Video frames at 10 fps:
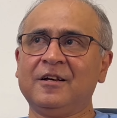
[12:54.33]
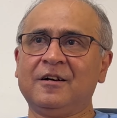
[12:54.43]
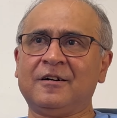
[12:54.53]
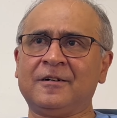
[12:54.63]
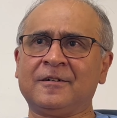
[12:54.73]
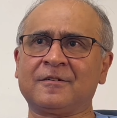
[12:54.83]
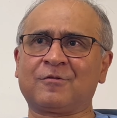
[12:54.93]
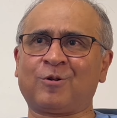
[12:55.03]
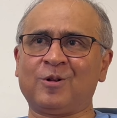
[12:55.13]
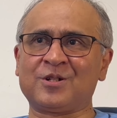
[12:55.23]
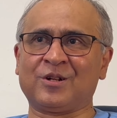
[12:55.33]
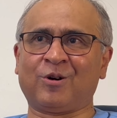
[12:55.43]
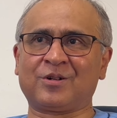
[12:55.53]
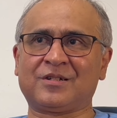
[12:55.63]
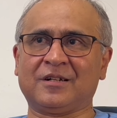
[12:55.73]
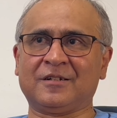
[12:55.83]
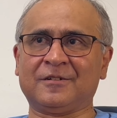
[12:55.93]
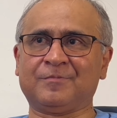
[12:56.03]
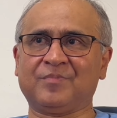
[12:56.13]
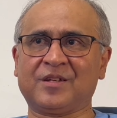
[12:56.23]
Calls are not
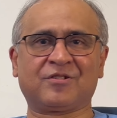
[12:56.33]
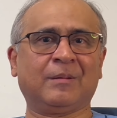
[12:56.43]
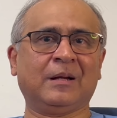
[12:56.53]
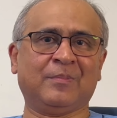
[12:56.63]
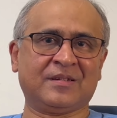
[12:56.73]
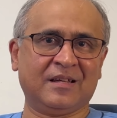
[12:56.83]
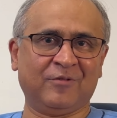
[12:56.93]
extremely busy.